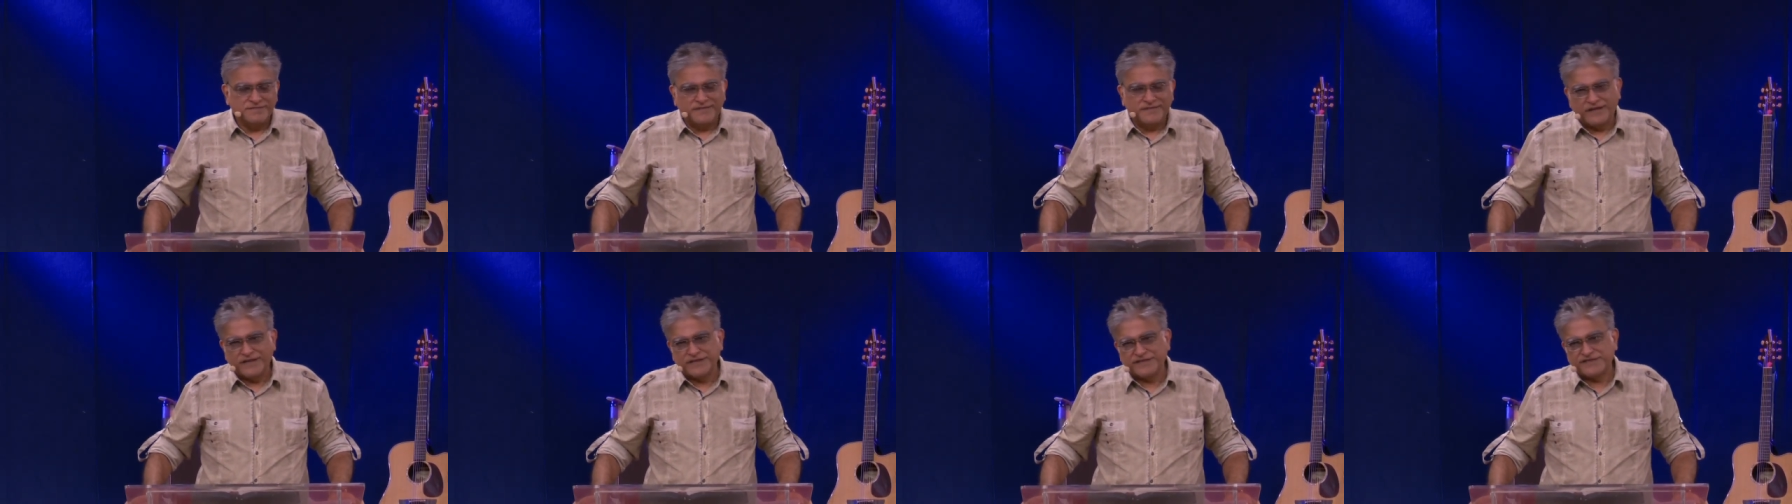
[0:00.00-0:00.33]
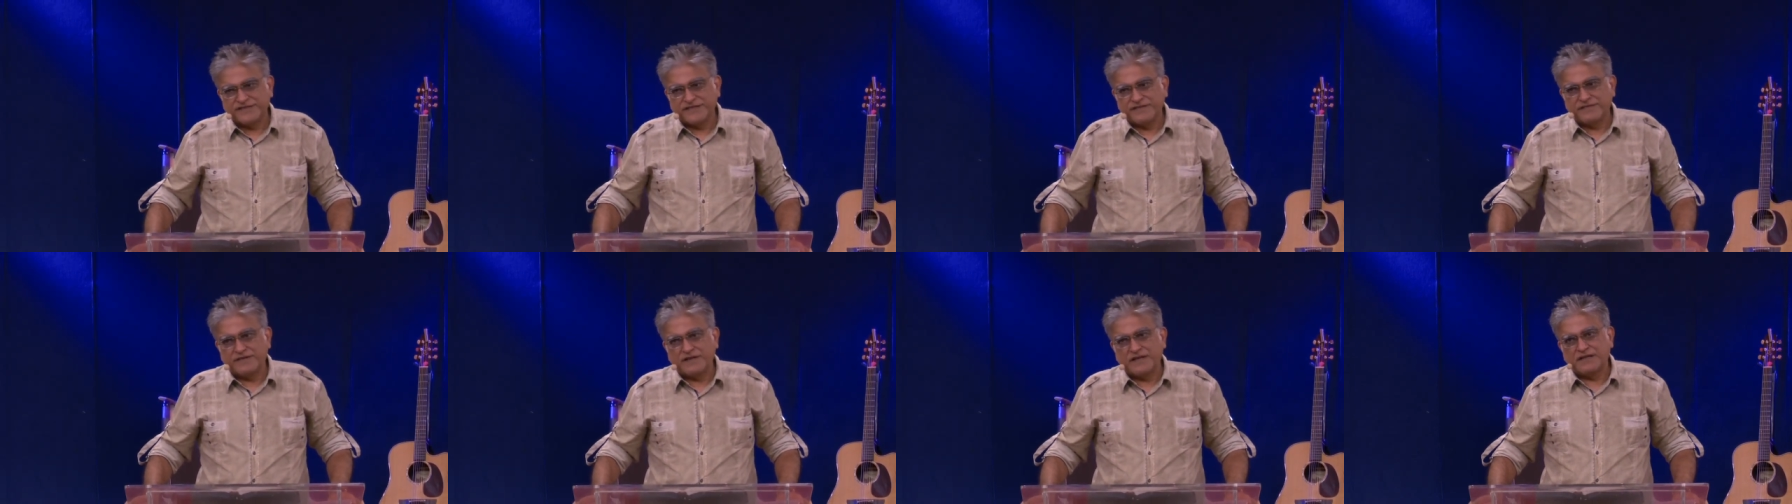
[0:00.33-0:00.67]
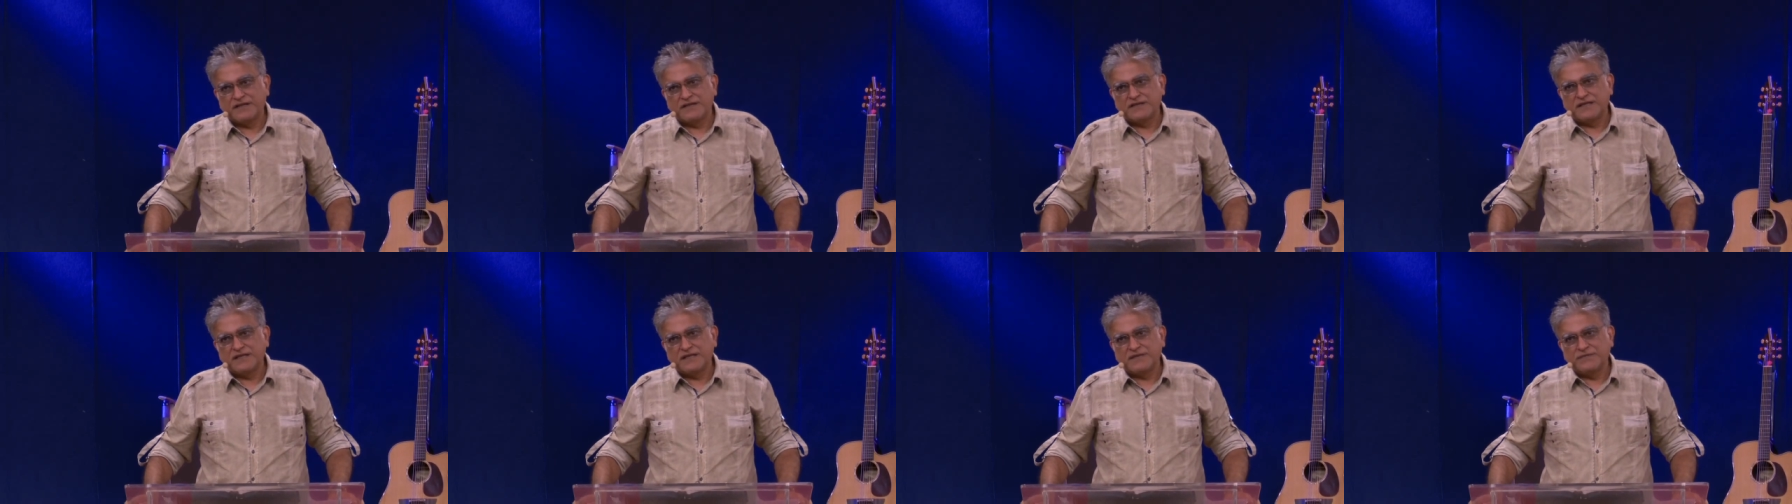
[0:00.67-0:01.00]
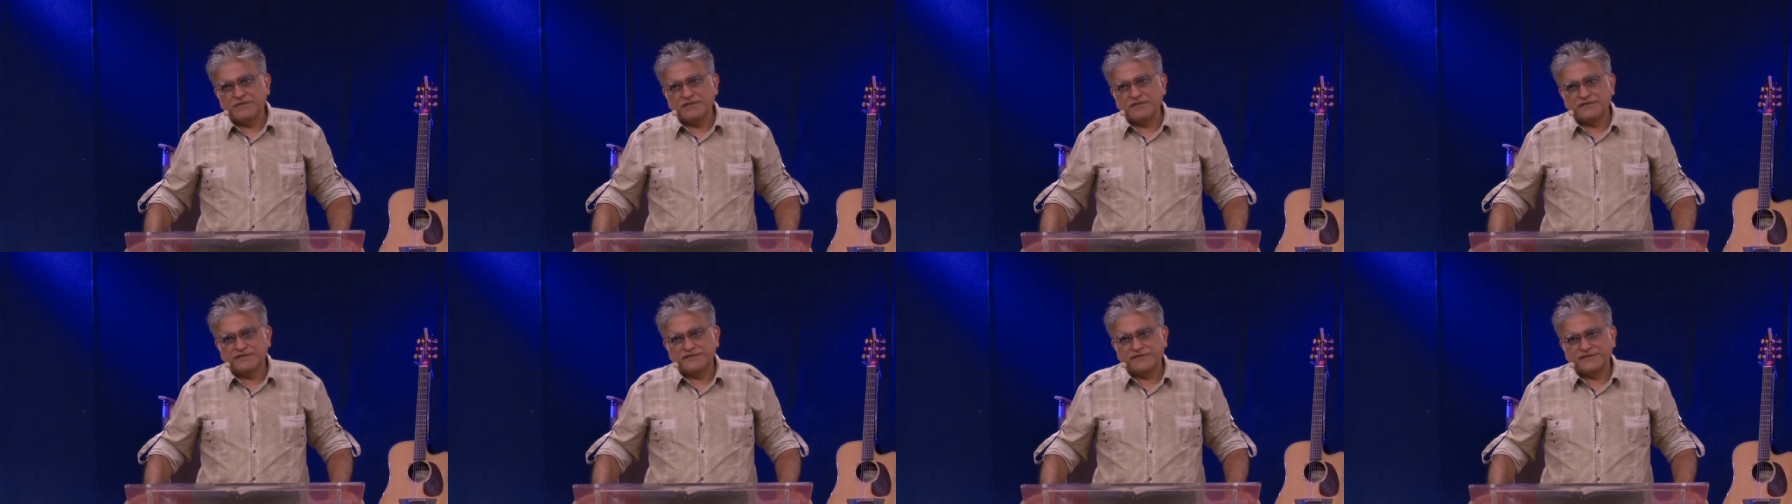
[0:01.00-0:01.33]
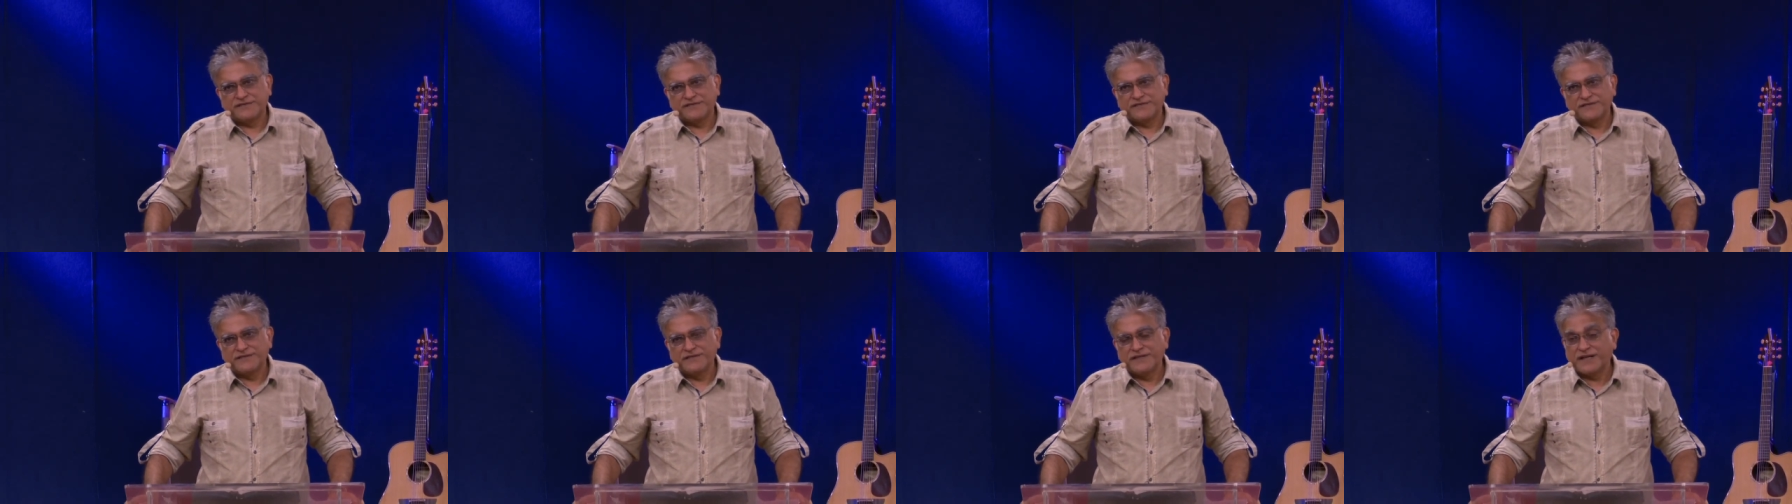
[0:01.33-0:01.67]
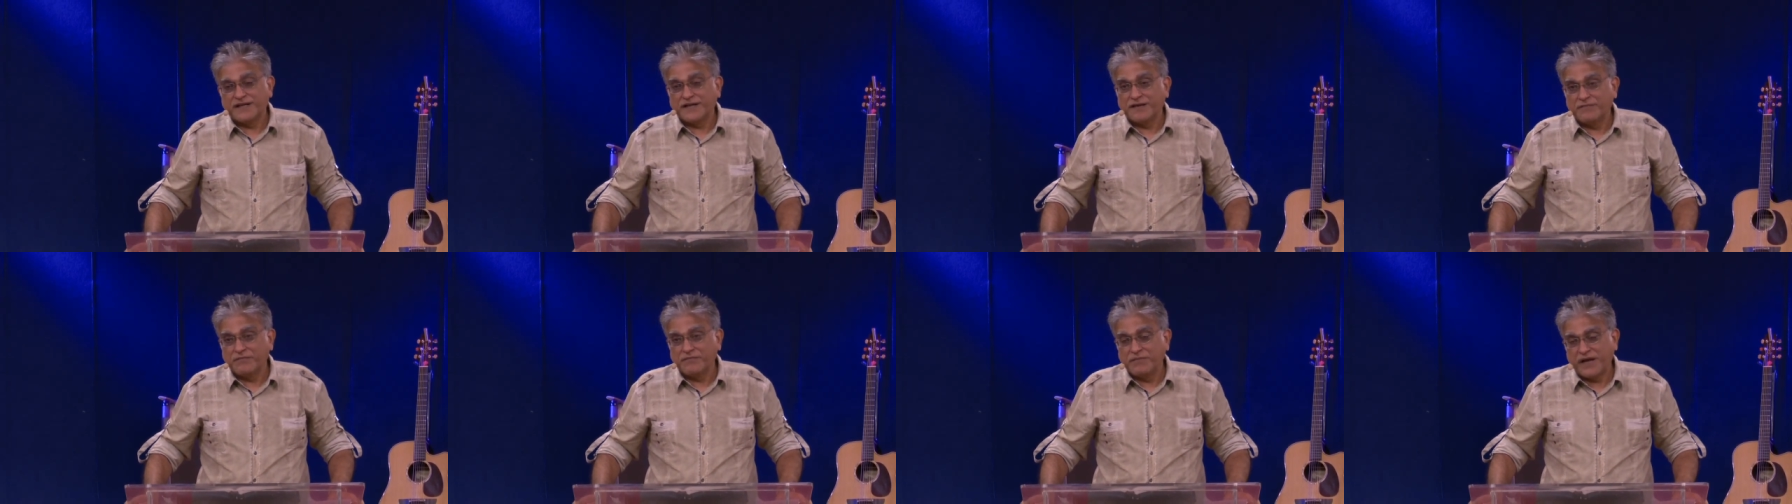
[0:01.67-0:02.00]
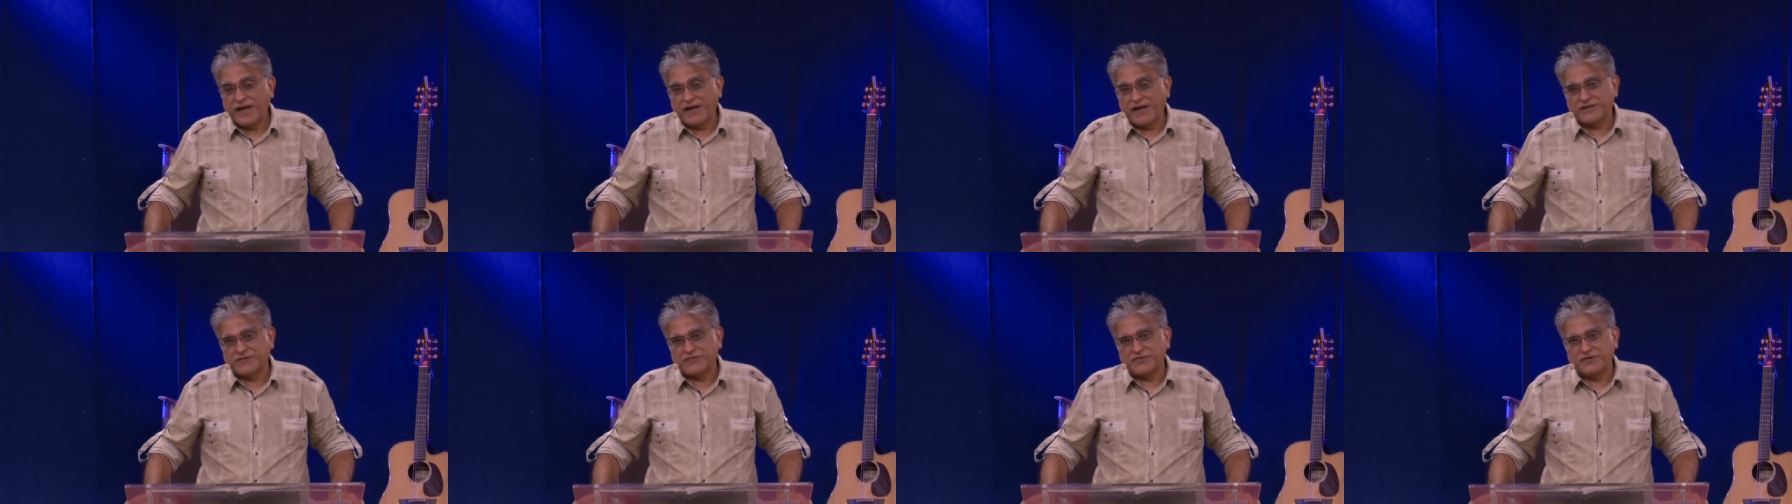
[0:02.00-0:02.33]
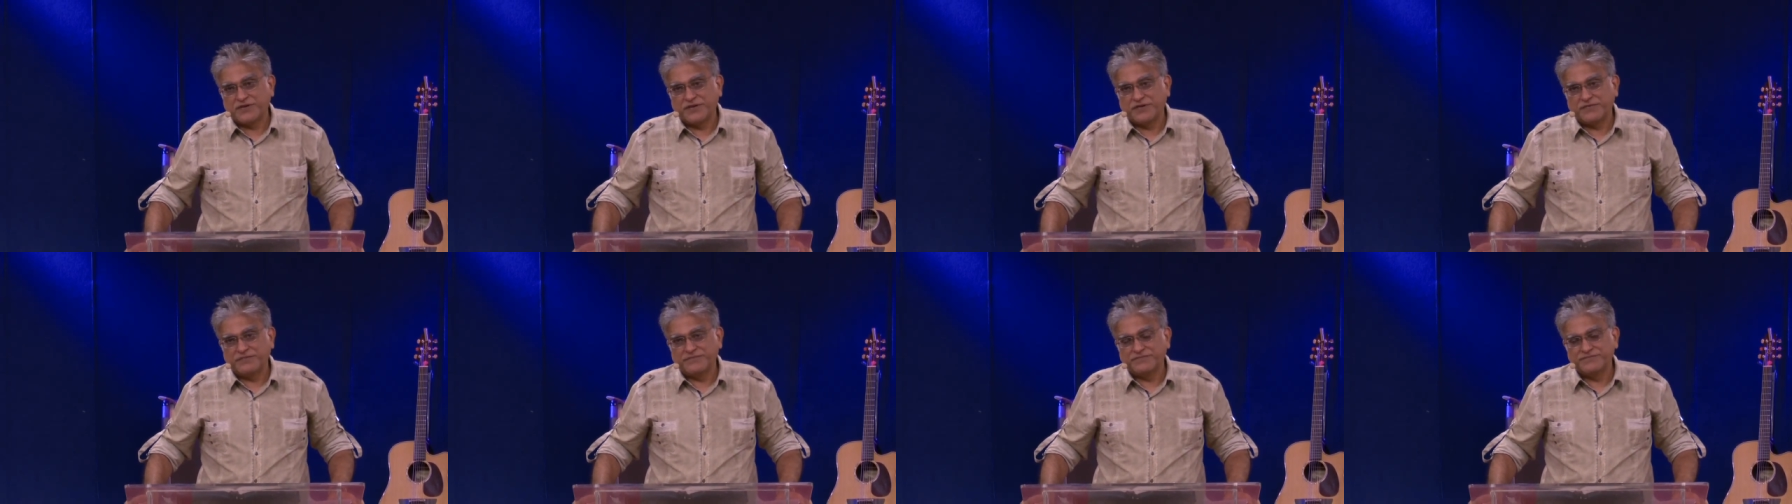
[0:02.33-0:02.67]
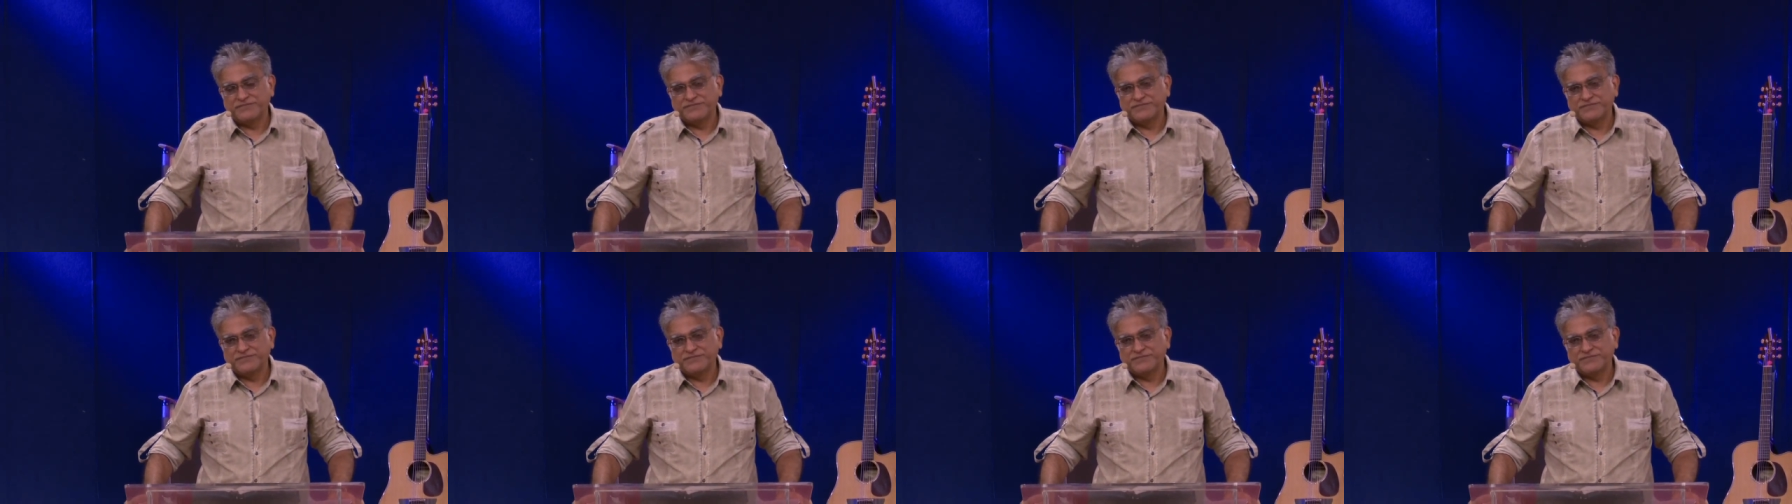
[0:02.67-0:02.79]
and seven other demons, they come back to him